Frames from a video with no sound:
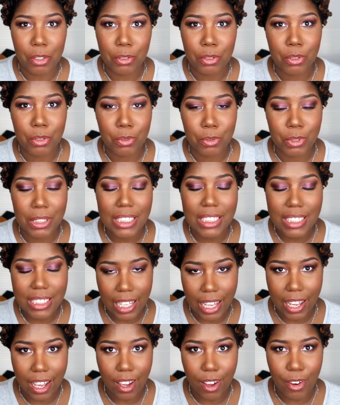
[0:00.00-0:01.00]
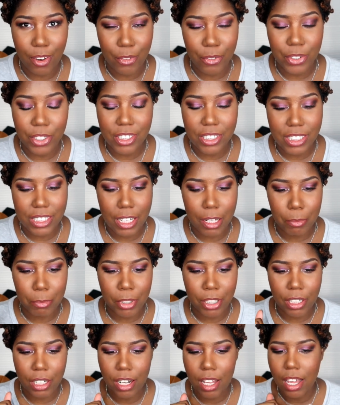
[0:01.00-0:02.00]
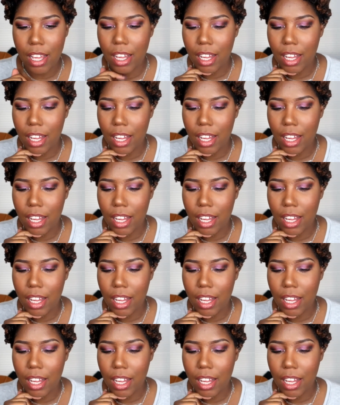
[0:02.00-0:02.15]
go-to style for the summer.